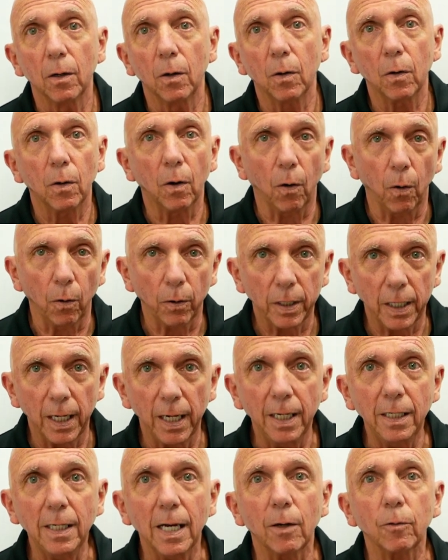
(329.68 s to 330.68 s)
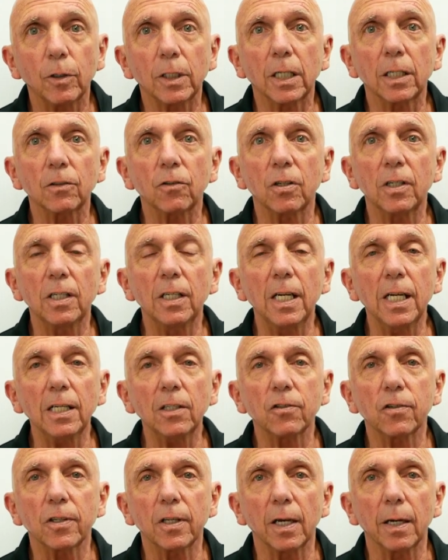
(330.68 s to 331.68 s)
Okay, now we get to the next
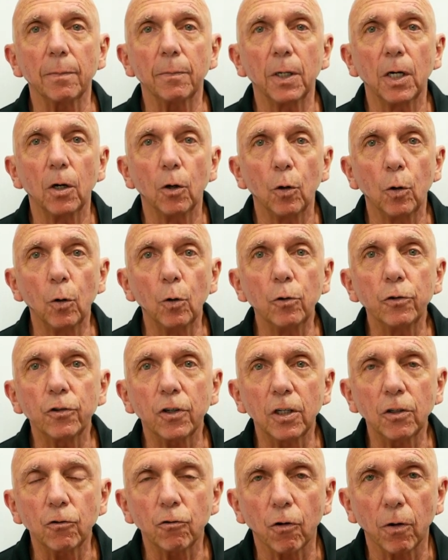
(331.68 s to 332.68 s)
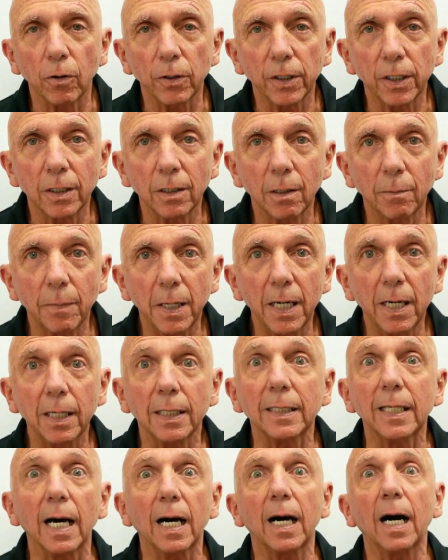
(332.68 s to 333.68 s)
step. Who's controlling the mind?
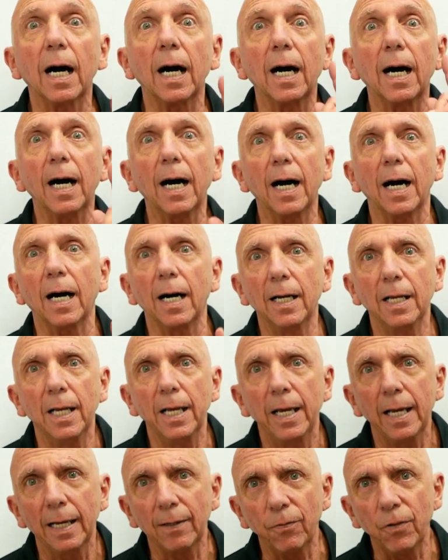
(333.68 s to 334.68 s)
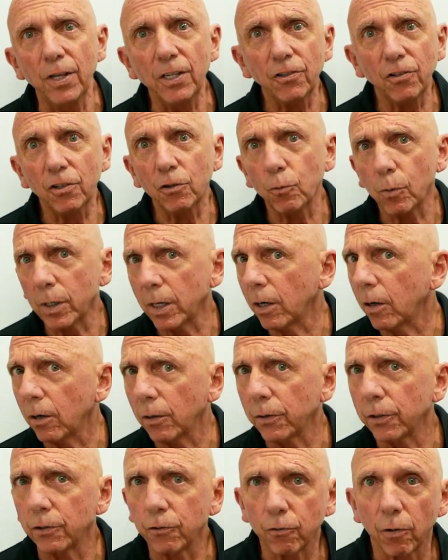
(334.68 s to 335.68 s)
Aha. And this is where all the
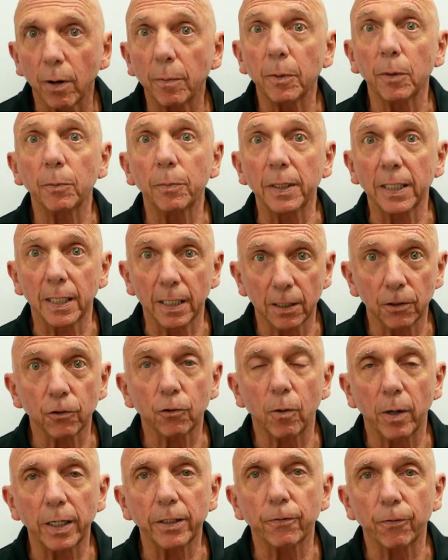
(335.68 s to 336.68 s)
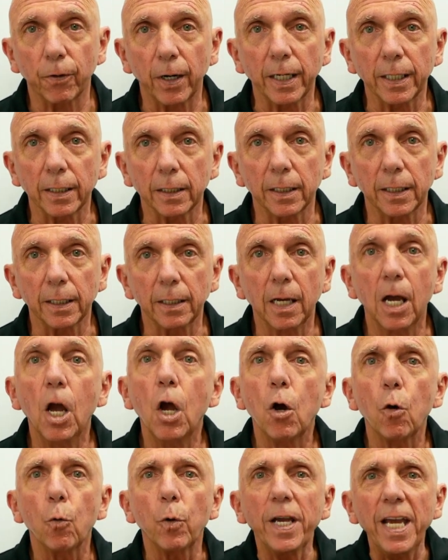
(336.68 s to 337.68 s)
trouble begins, quite frankly.
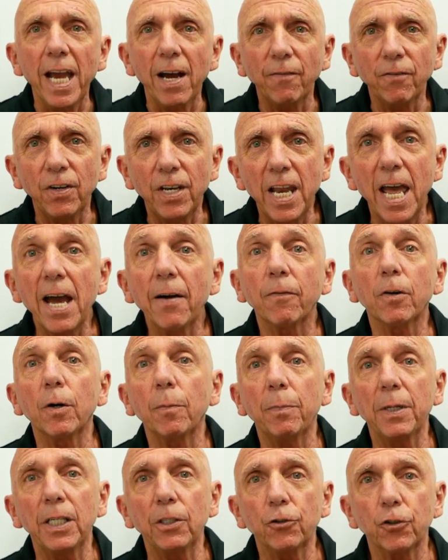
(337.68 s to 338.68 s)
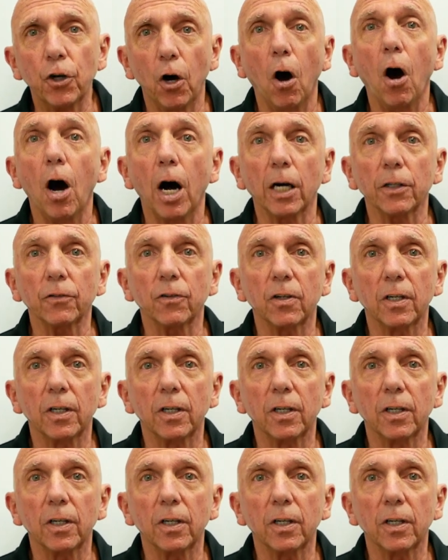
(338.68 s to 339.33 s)
We have never been taught